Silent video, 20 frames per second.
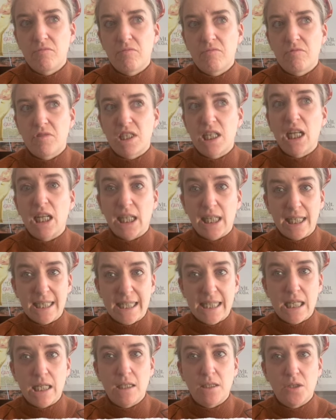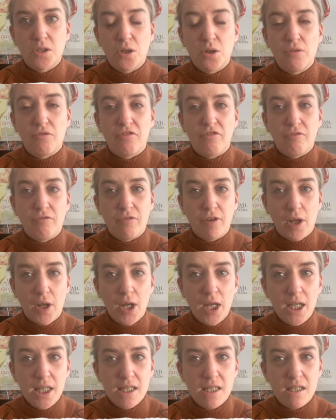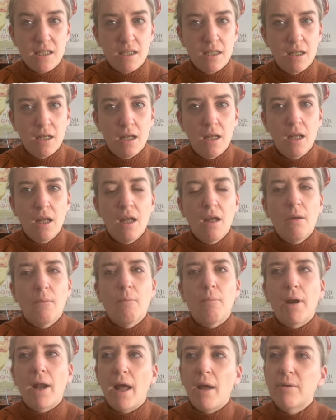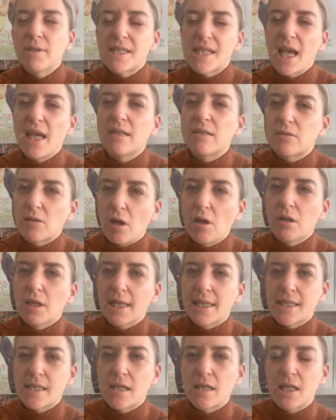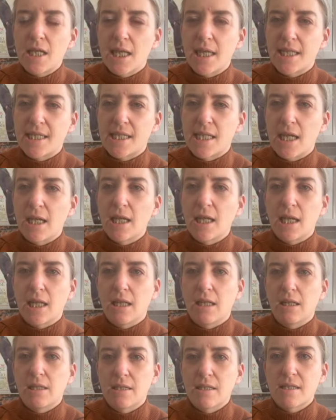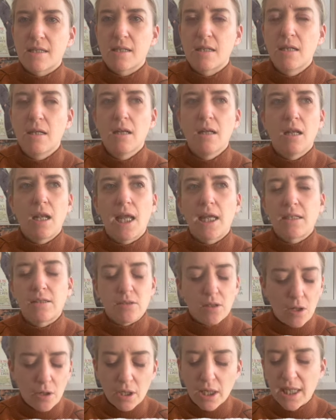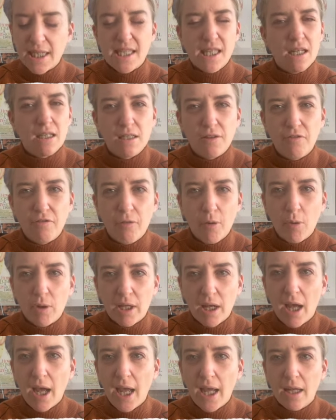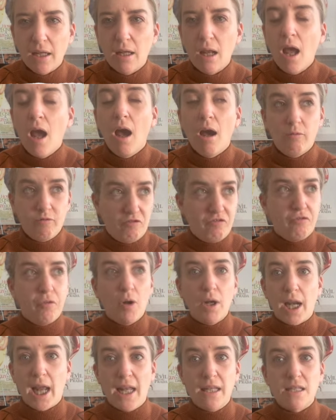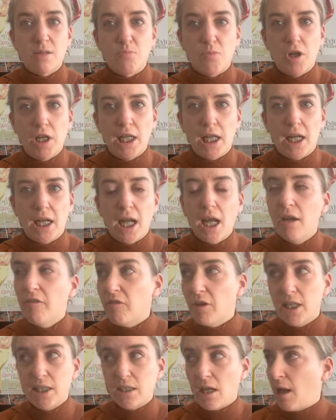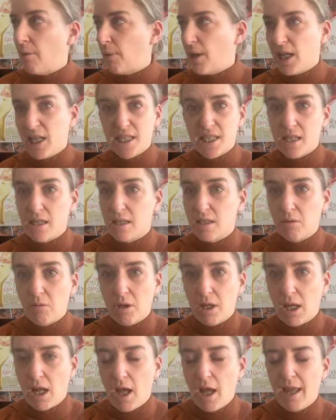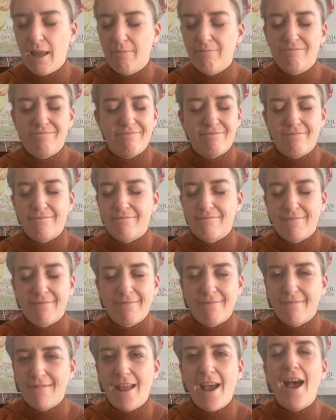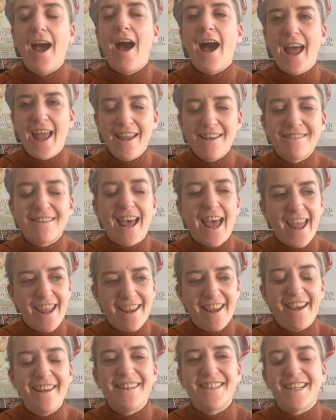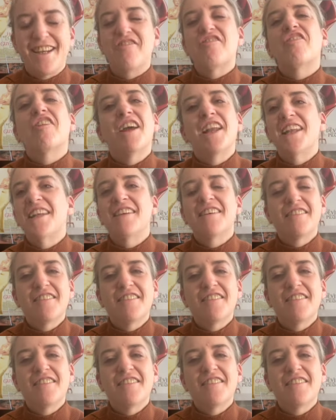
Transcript: to listen to first. But I would say don't listen to the singles. Like, don't listen to Fortnite. Fortnite's brilliant. Every time I listen to it, I take a different,